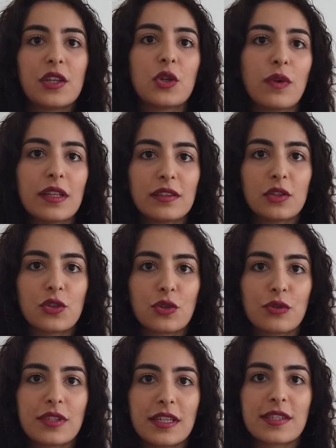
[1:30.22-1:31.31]
You want to
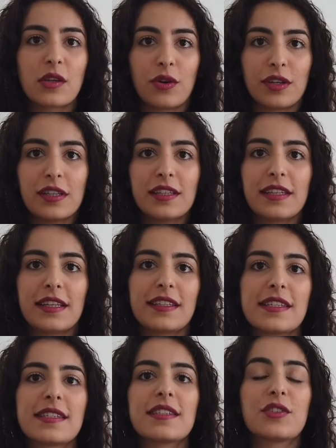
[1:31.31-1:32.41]
choose a soil that
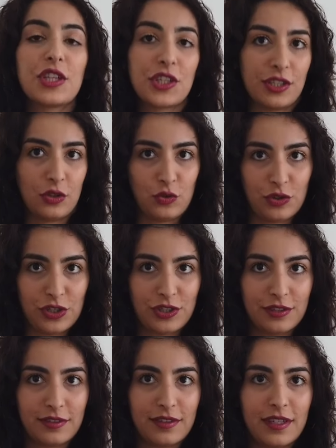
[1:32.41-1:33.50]
is rich in
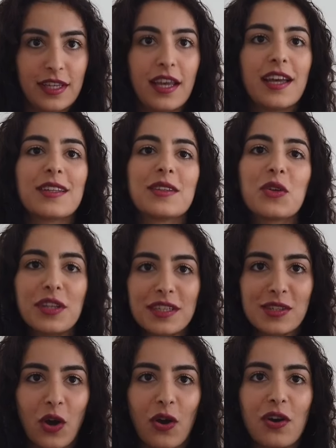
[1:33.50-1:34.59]
nutrition. Doing
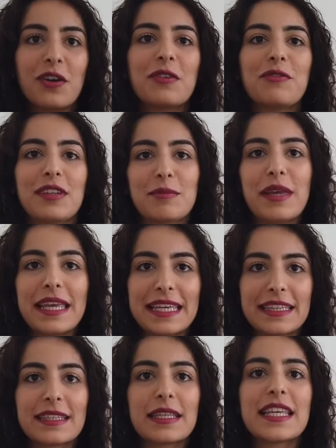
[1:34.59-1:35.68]
so will make
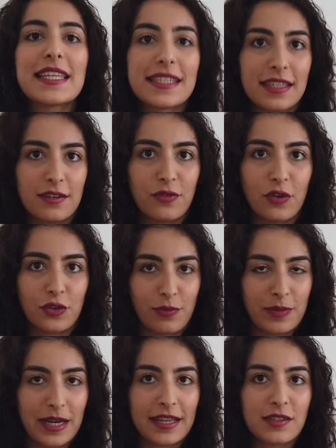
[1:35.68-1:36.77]
it easier for your
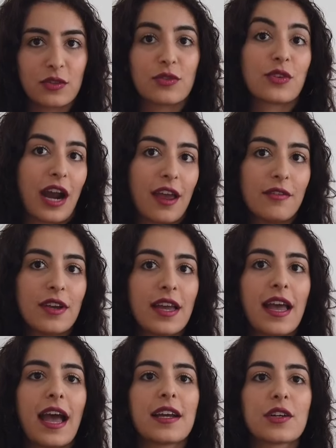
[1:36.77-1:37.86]
plants to thrive
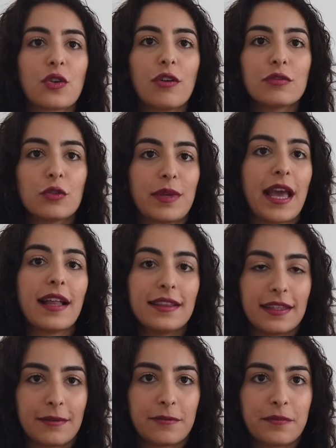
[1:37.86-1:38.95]
and grow to be
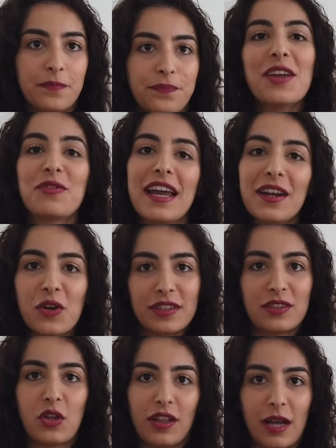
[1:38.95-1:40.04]
healthy. We are going
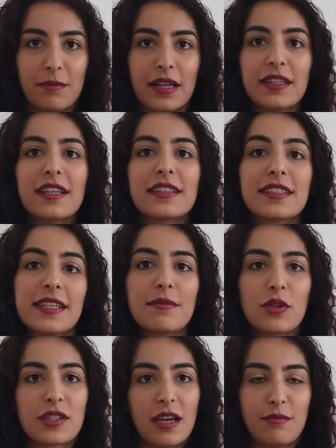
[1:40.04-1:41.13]
to talk about 3
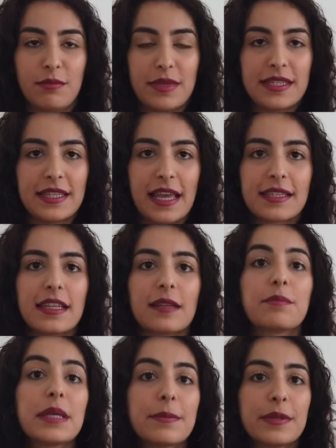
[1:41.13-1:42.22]
most common mistakes
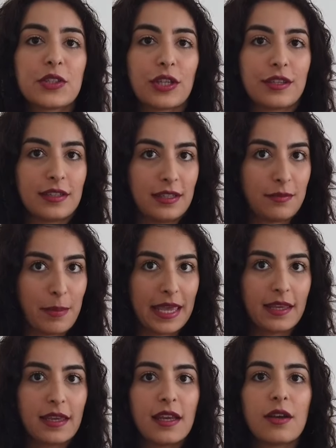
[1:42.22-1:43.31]
that people generally
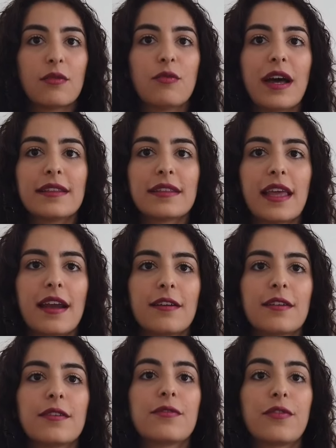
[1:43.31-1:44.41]
make when they
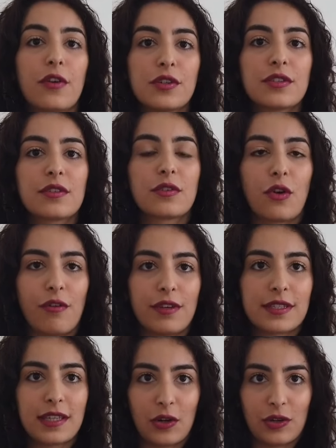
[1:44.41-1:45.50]
are first
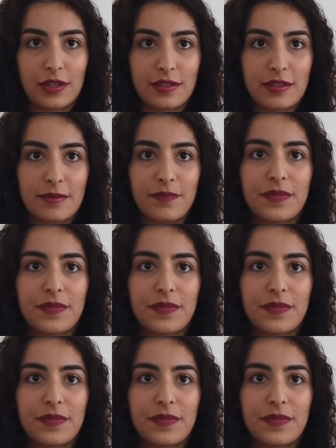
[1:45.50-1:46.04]
growing succulents.